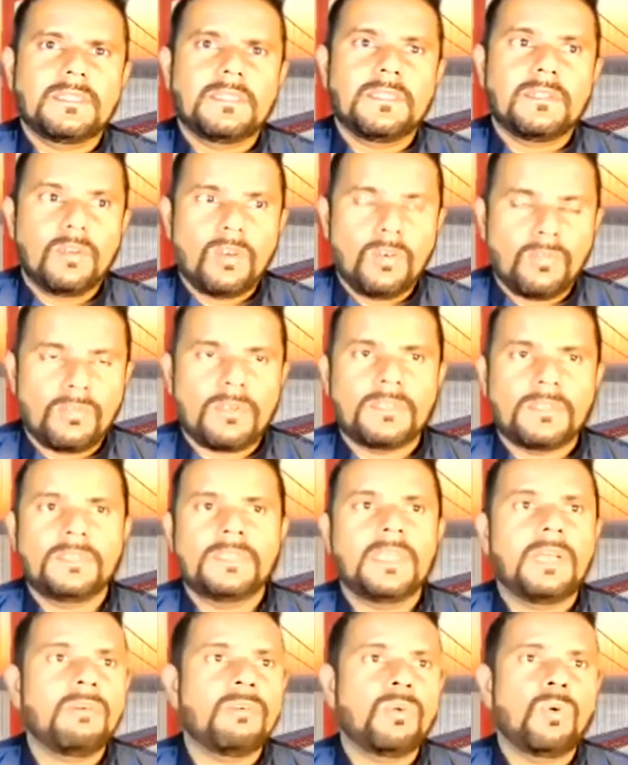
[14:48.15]
Of course,
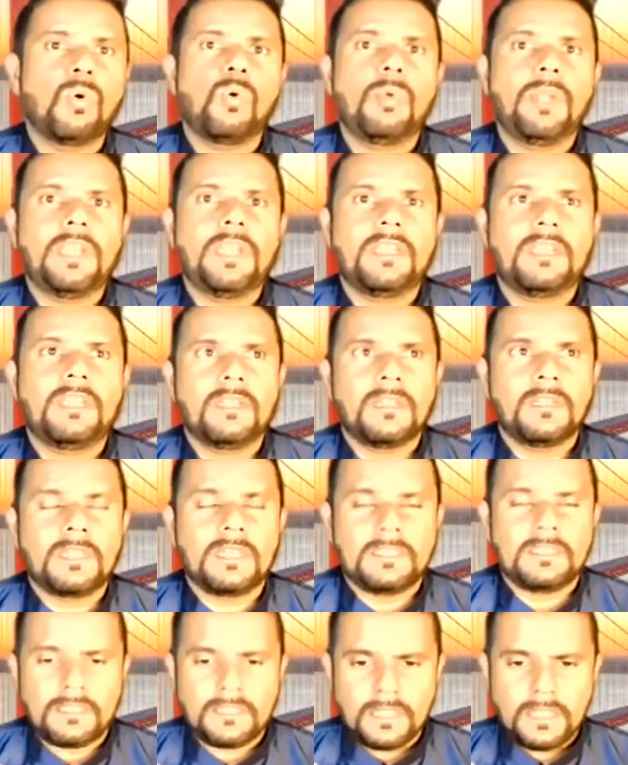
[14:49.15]
now COVID,
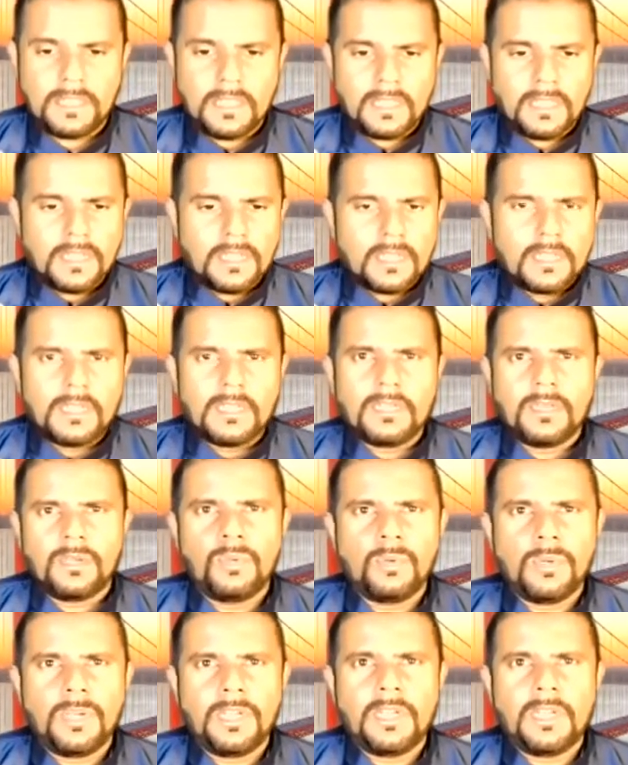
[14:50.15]
because
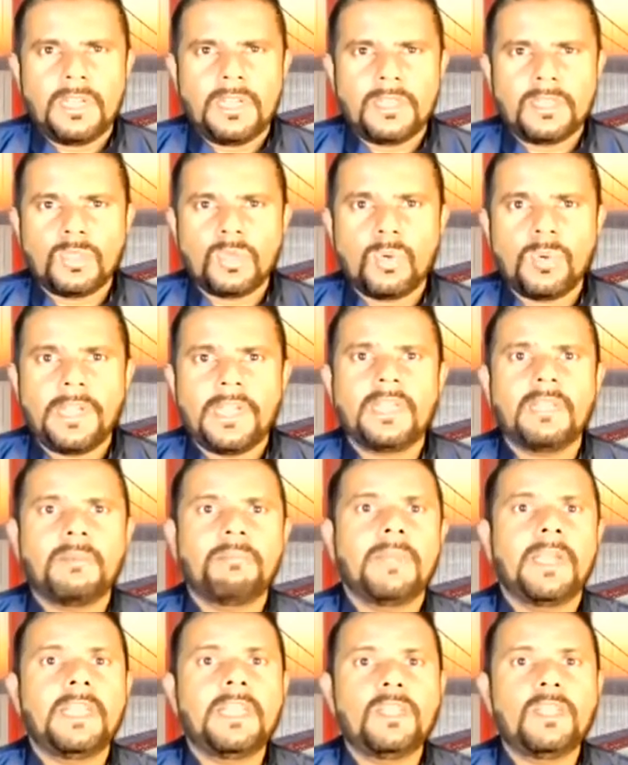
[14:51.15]
during this COVID time,
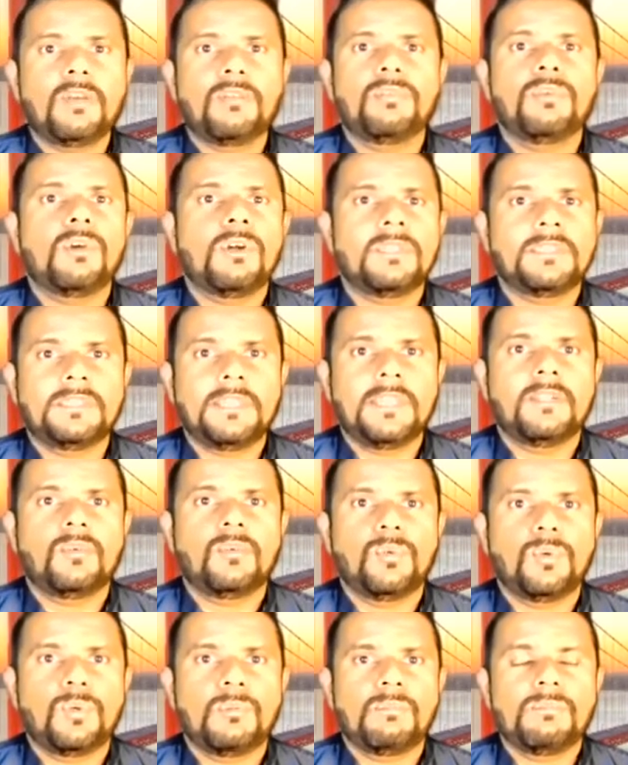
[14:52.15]
many of you all stay in
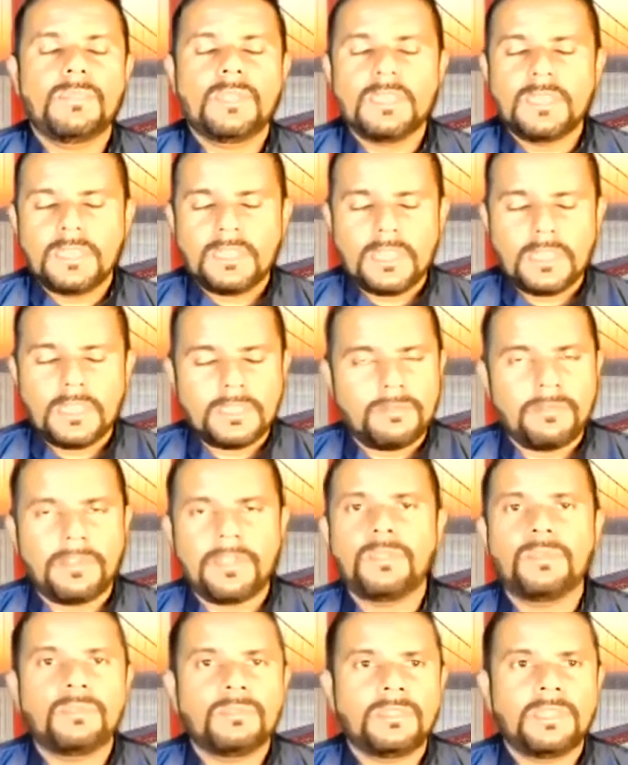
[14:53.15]
home. That's a very
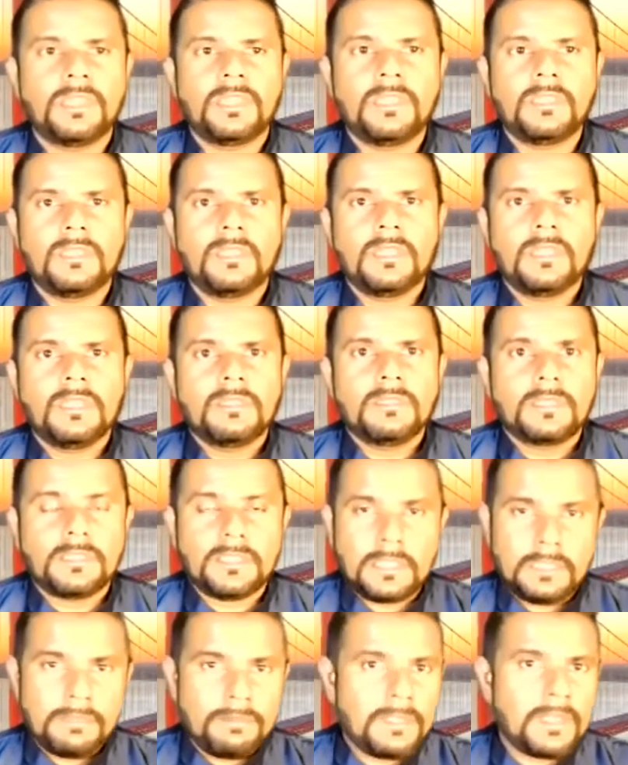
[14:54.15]
good thing. Because
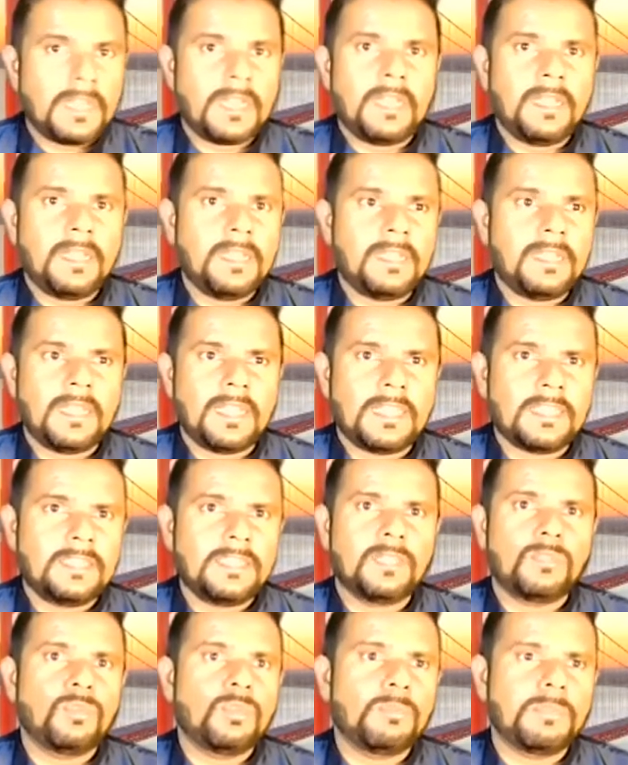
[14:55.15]
even I last year
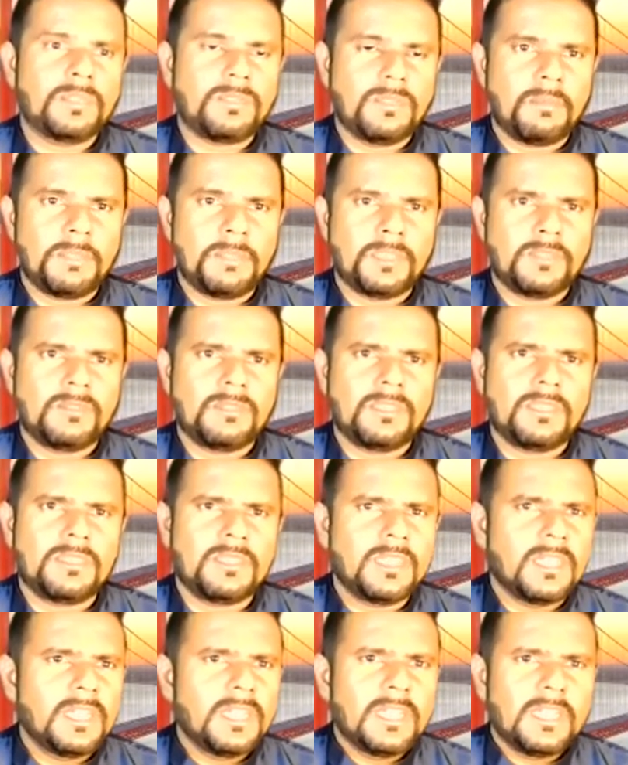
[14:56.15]
told my students,
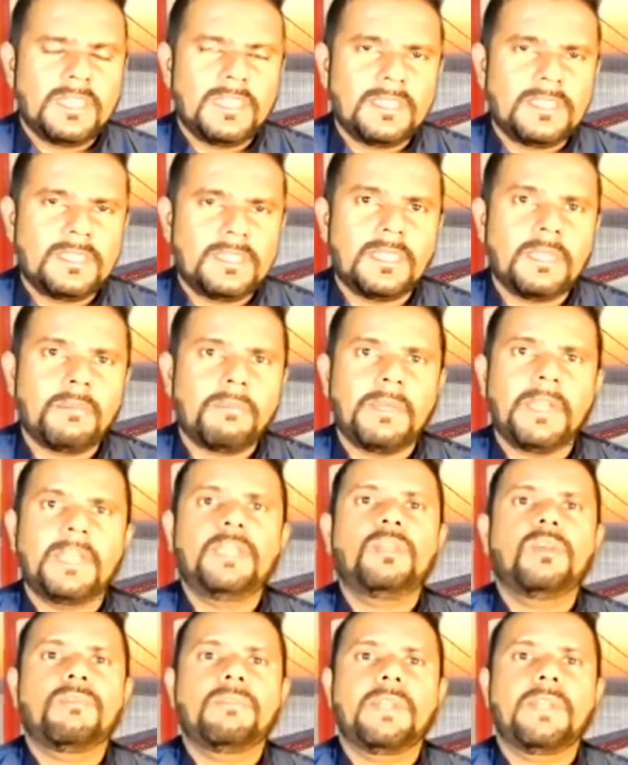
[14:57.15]
this year many
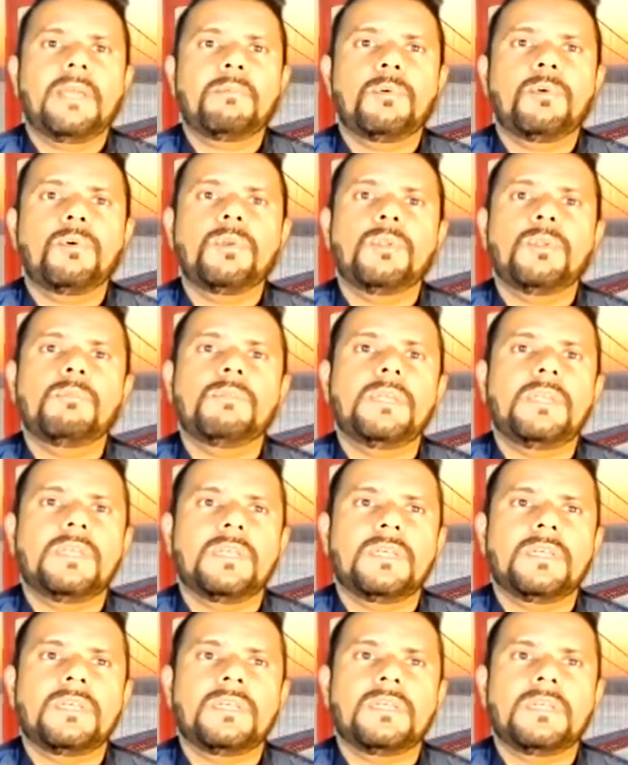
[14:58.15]
of them going to be
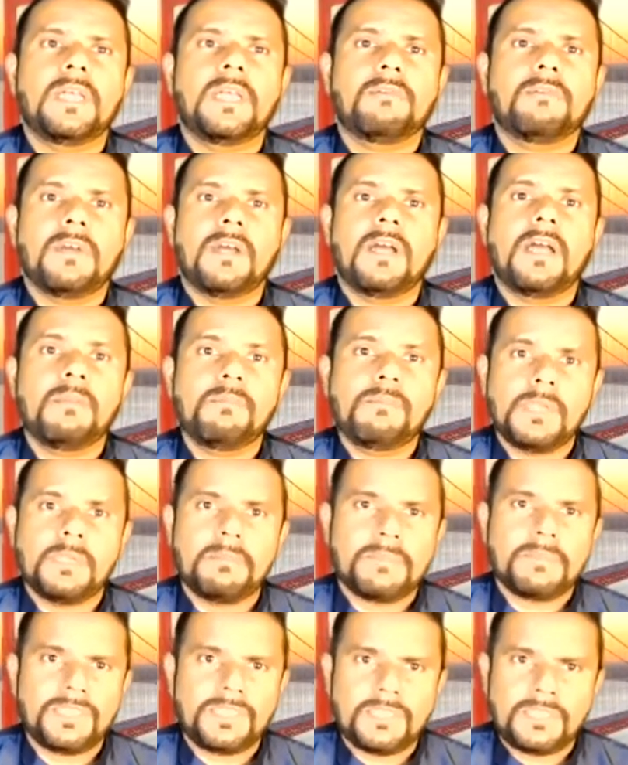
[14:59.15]
have a high blood
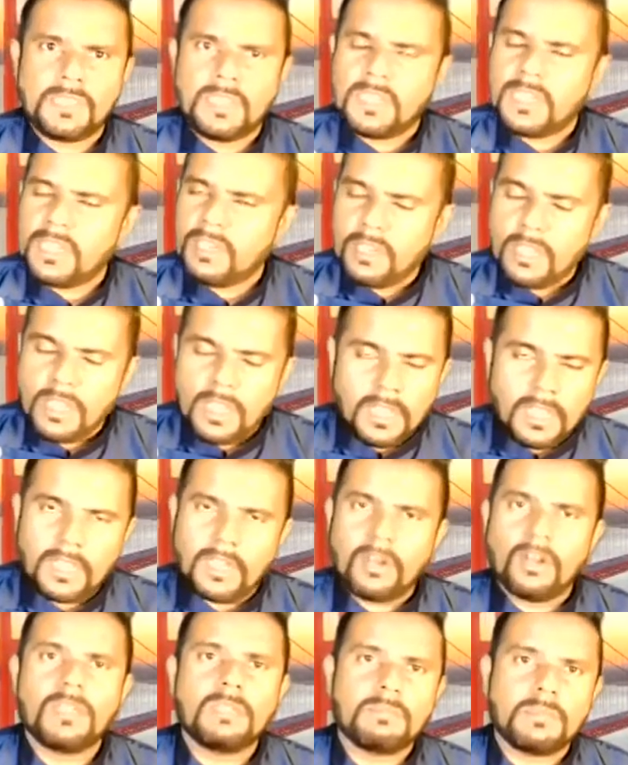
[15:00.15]
pressure, a
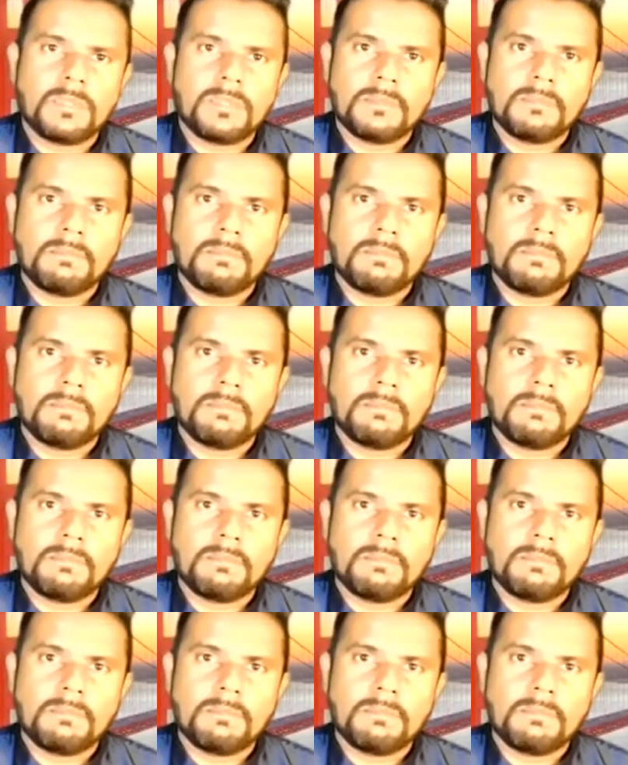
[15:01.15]
lot of problem.